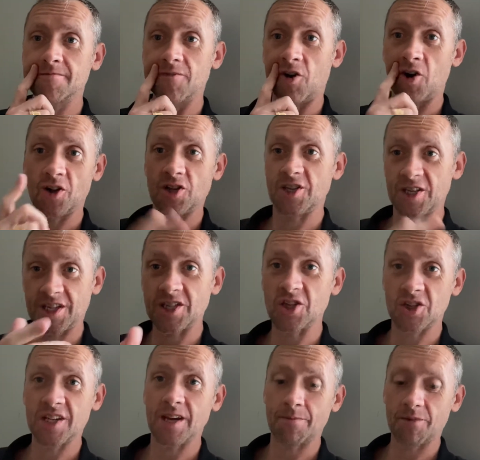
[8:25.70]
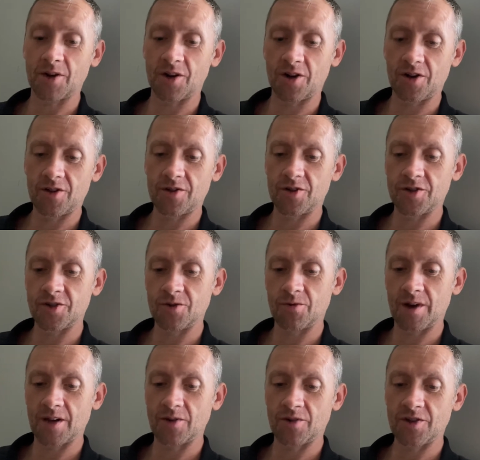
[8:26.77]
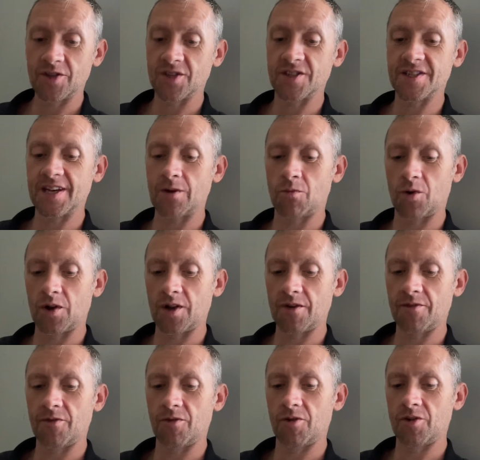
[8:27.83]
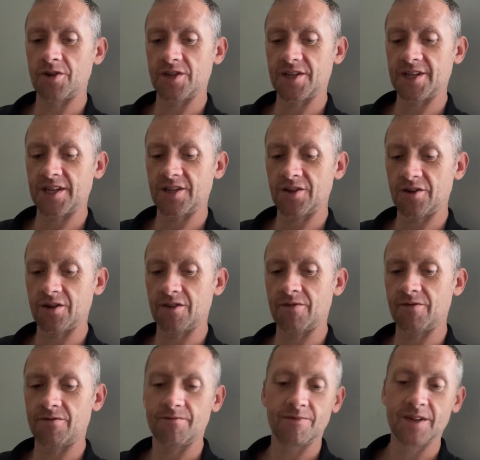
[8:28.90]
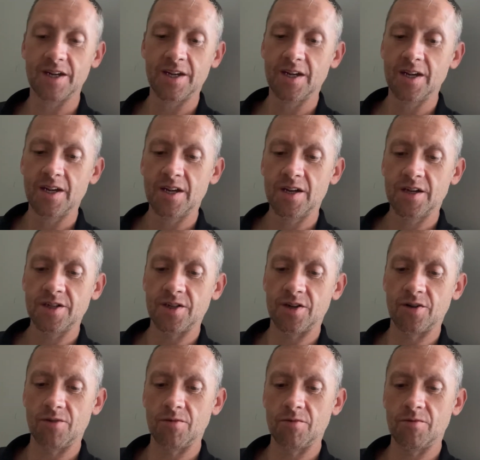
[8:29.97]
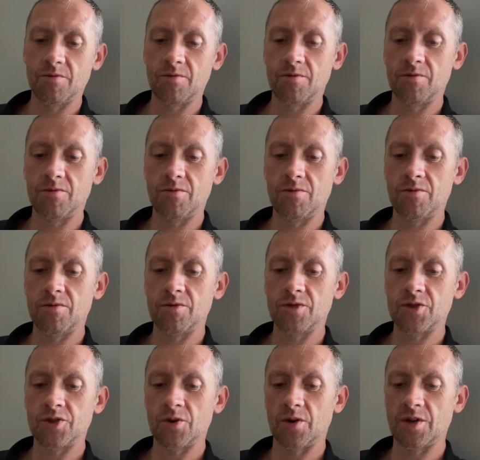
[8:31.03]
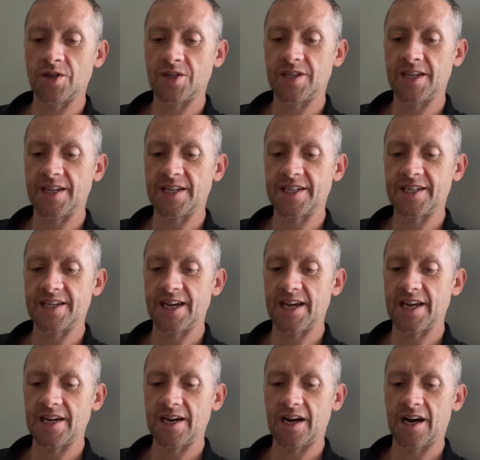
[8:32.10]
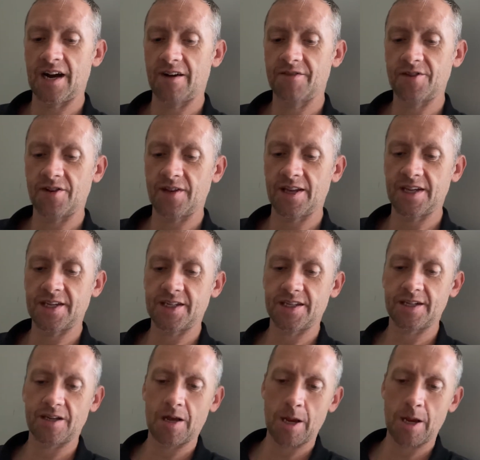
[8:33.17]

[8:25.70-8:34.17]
or does he just keep going on? There's no way. No, it doesn't say one out of four. It doesn't say two out of, you know. So I just need to see after this.